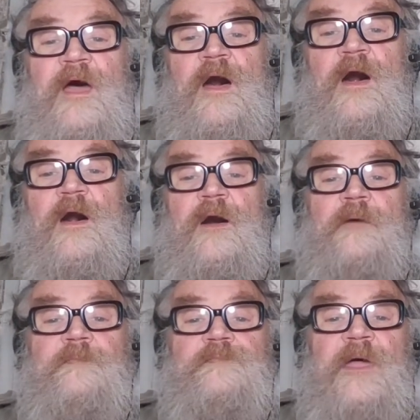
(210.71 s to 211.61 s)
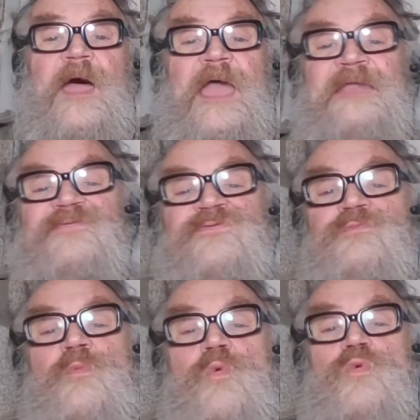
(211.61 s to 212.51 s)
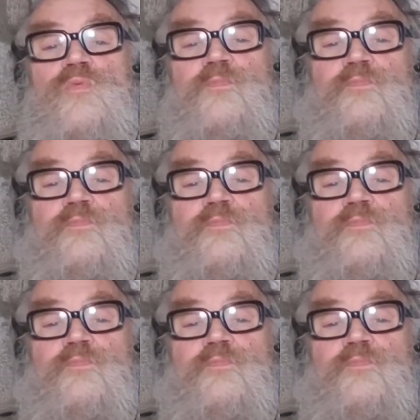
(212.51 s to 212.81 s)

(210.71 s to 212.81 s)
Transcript: a small